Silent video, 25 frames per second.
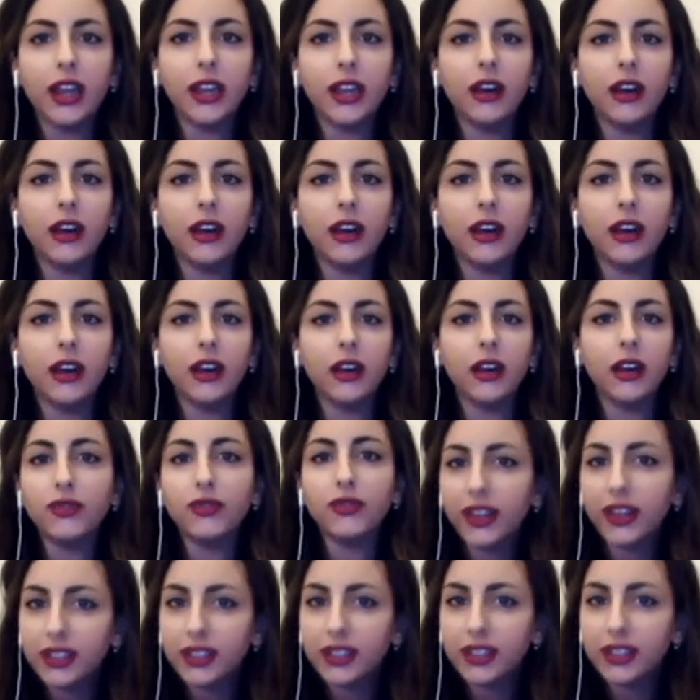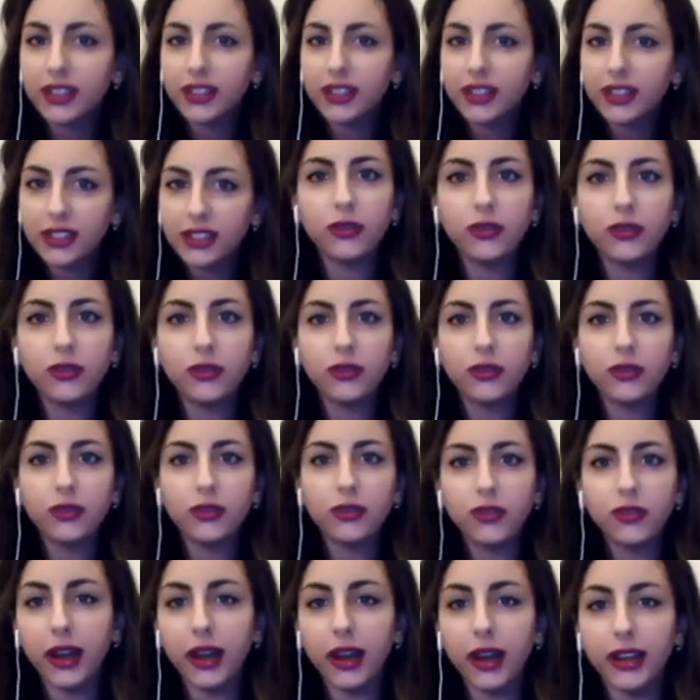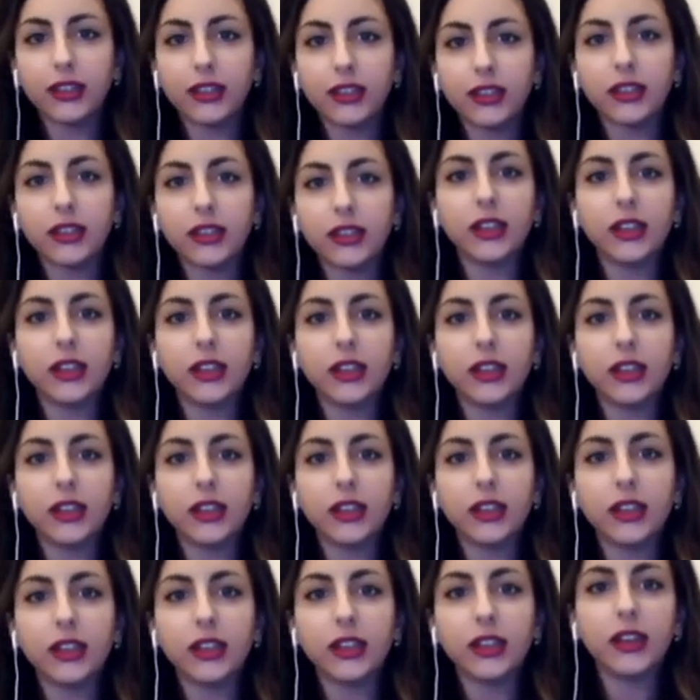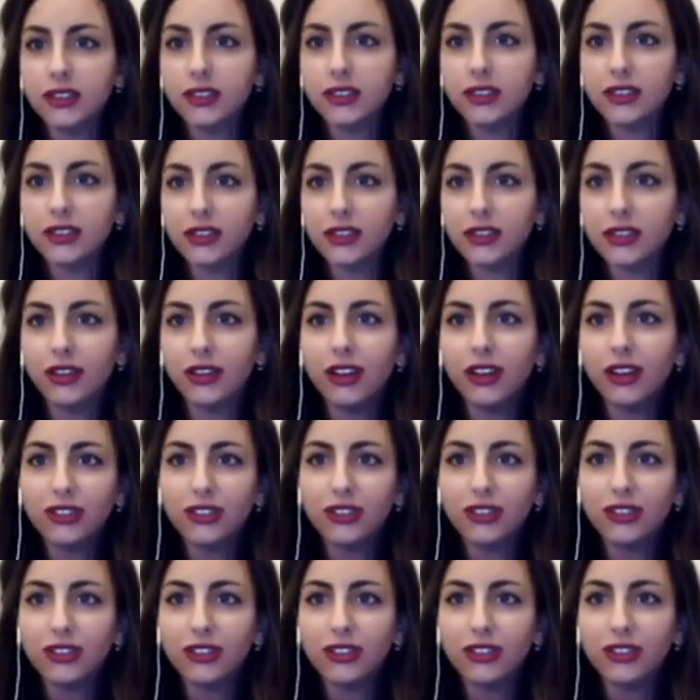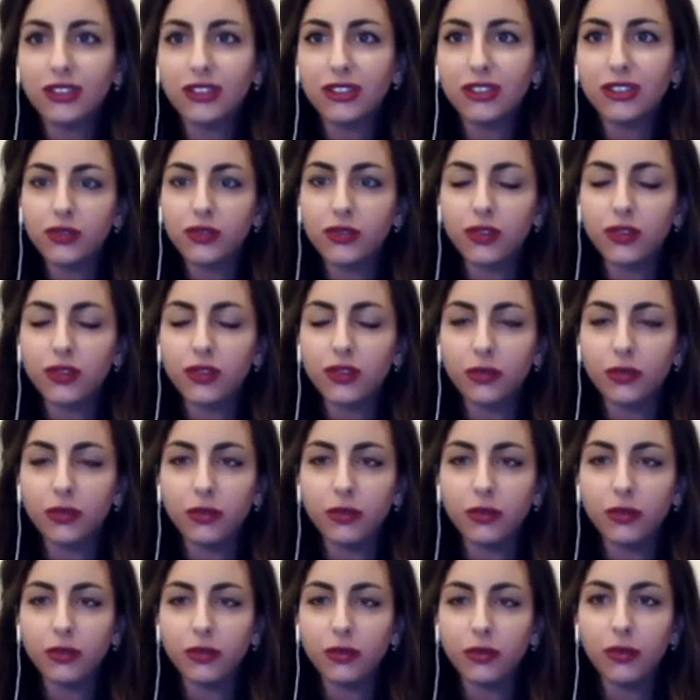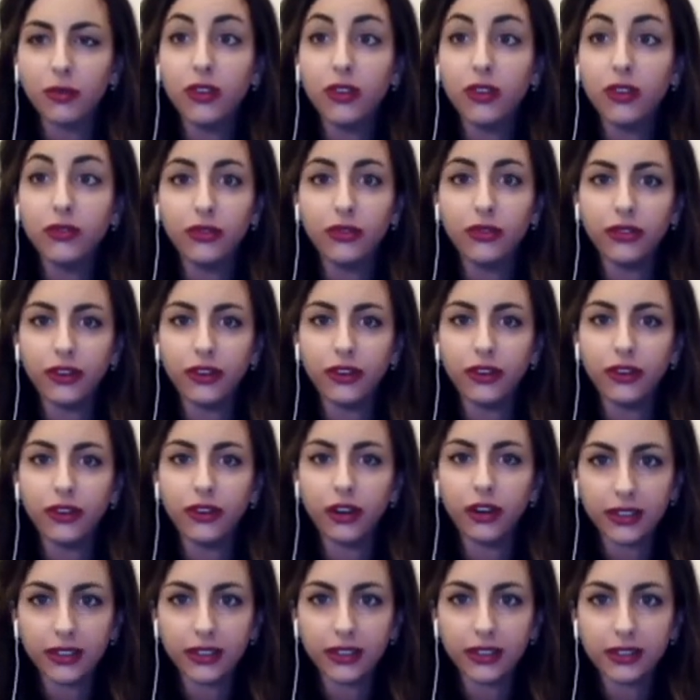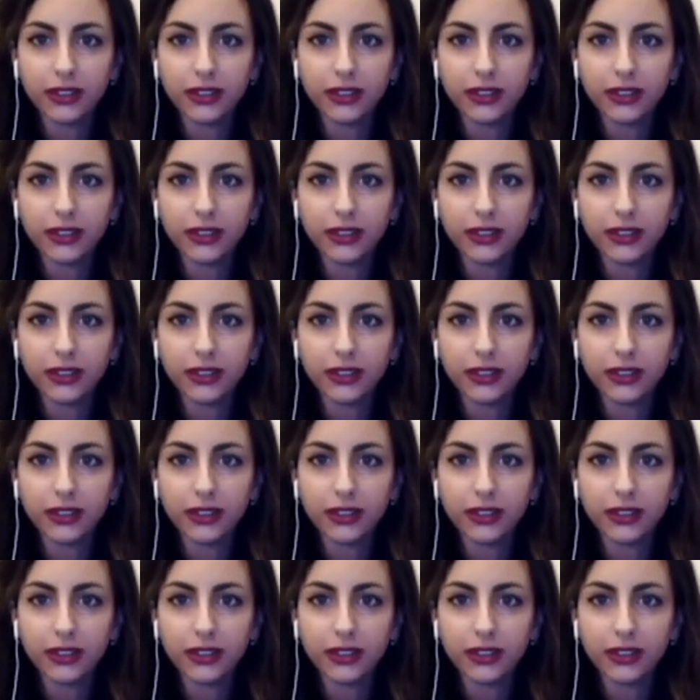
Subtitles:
he was very scientifically minded, not just looking at things from the point of view of an artist.